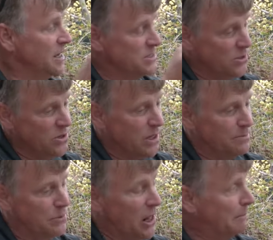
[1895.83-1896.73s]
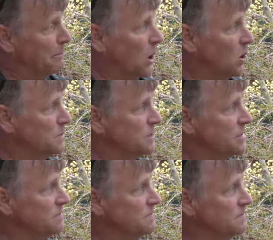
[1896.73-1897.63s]
And so you can plant
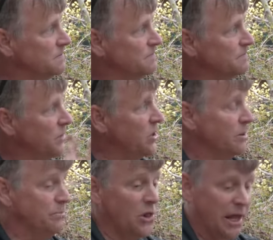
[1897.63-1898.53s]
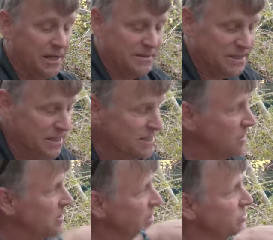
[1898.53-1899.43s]
bulbs. You All can right. plant
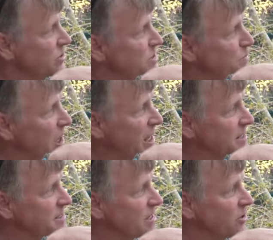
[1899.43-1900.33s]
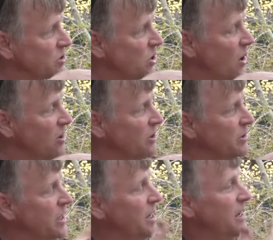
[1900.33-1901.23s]
seasonal interest plants sure. that are taller.
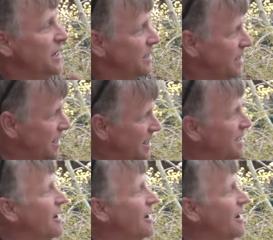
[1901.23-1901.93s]
Layered effect, yeah.